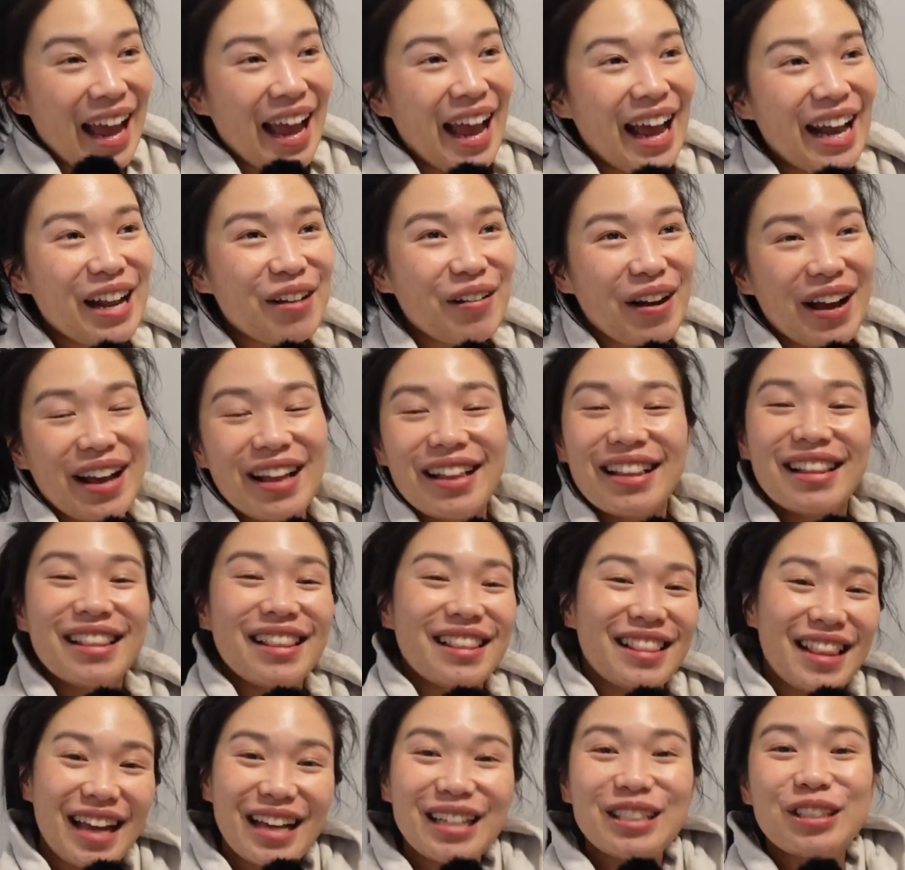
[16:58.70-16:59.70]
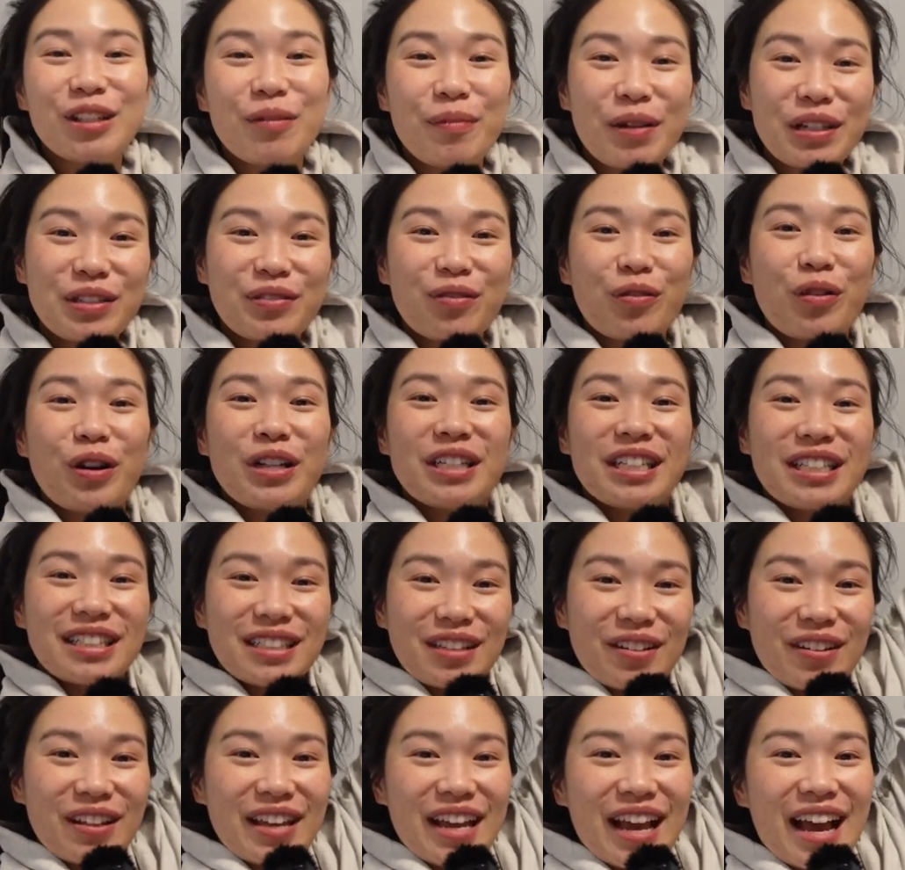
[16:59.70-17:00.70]
Anyway, thanks so much for watching
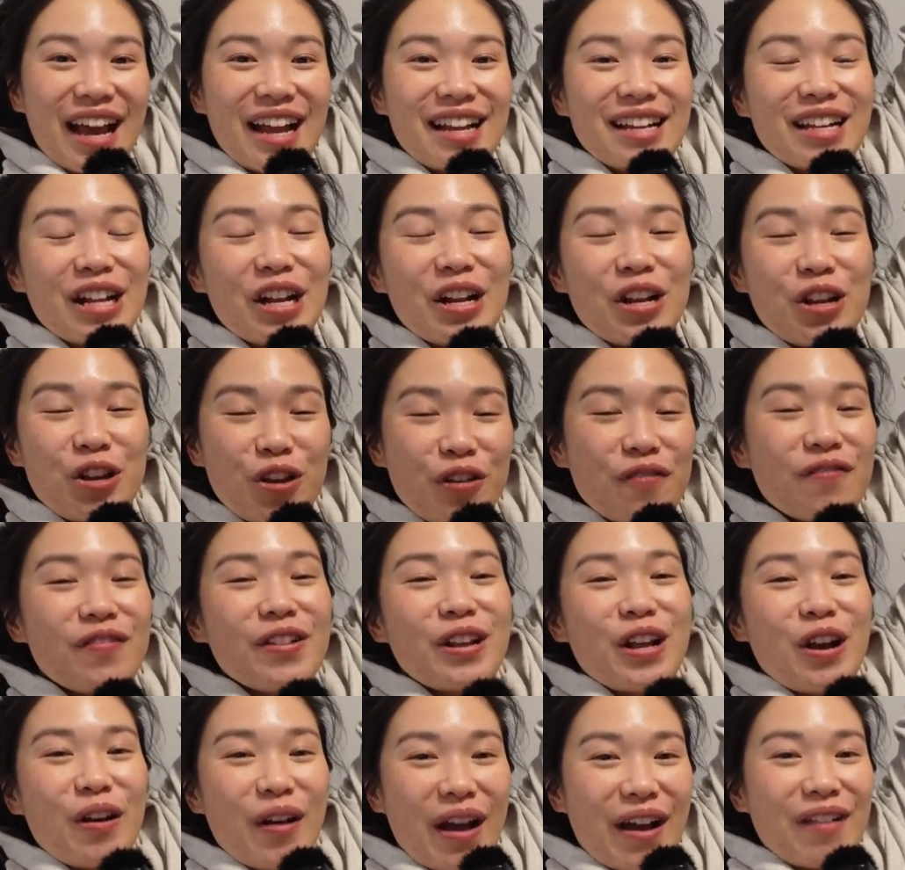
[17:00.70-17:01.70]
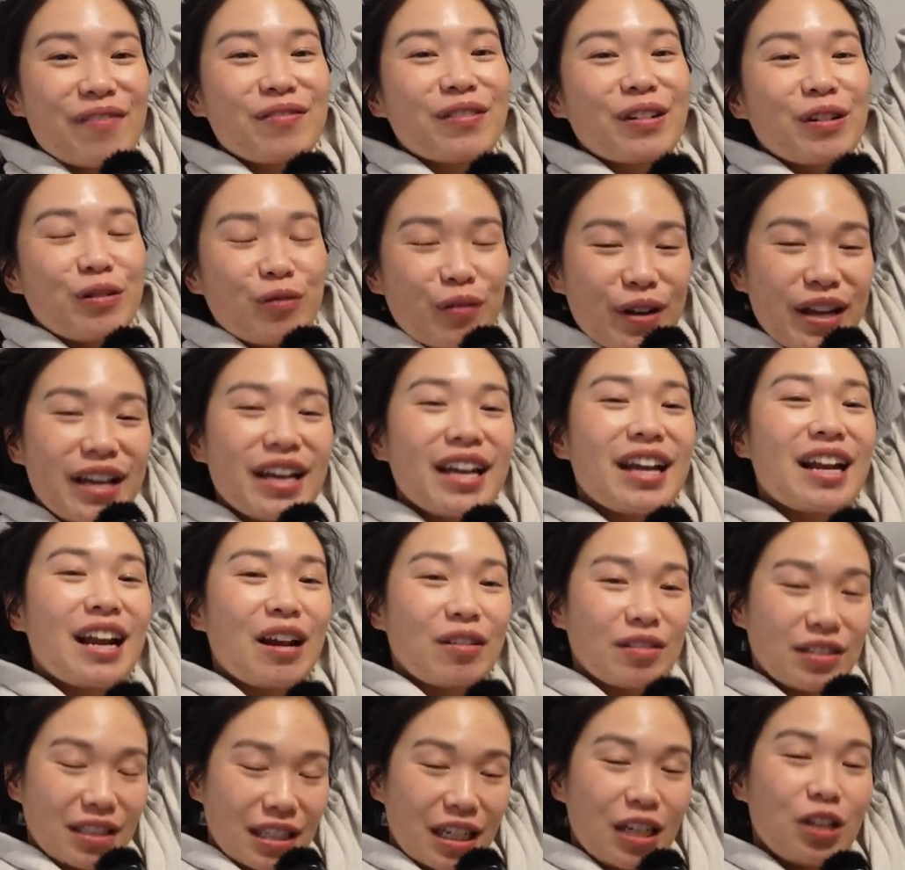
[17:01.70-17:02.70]
till the end. New video every week, and
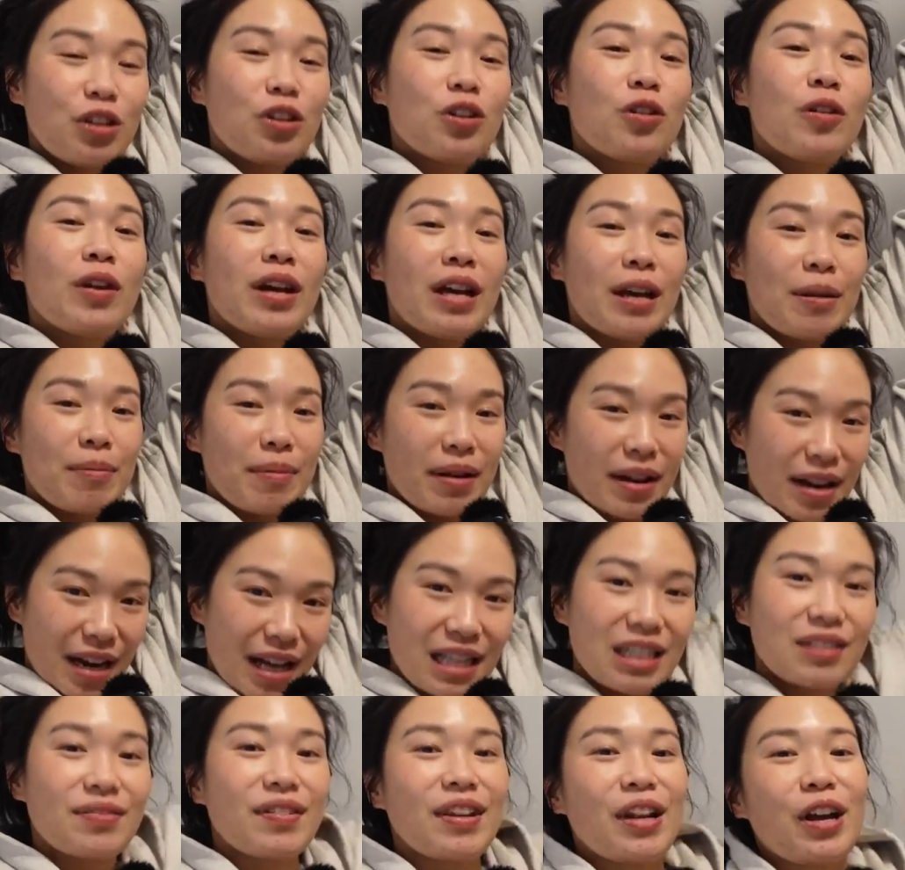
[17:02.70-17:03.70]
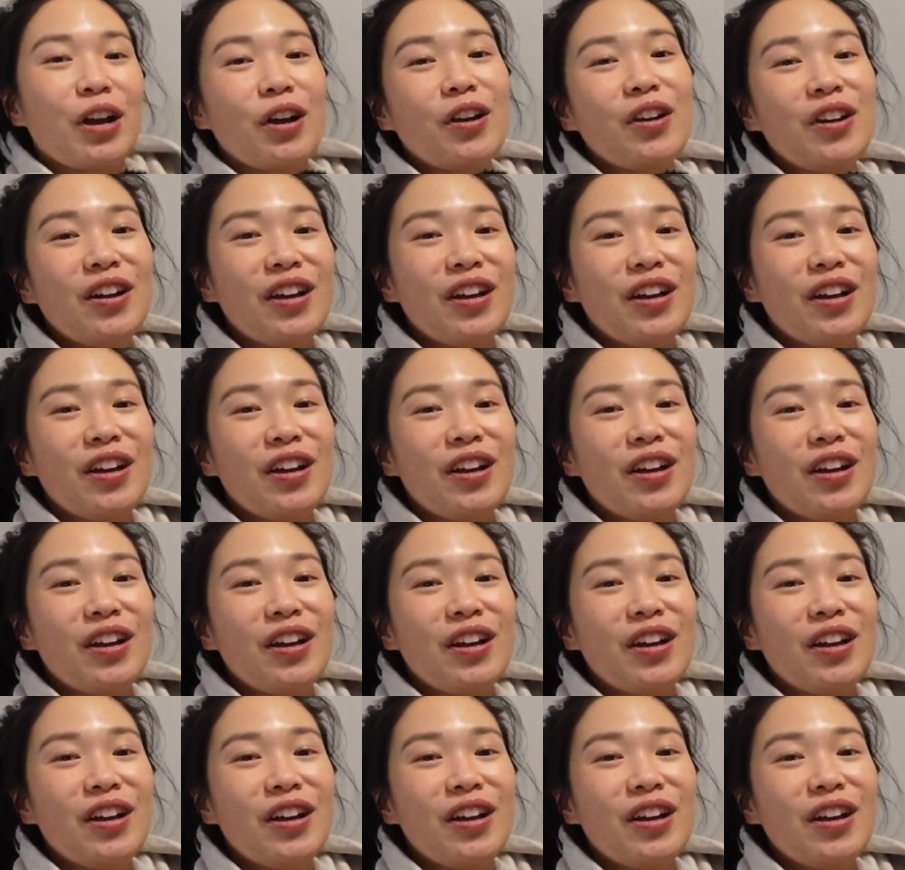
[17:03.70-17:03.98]
I'll see you in my next video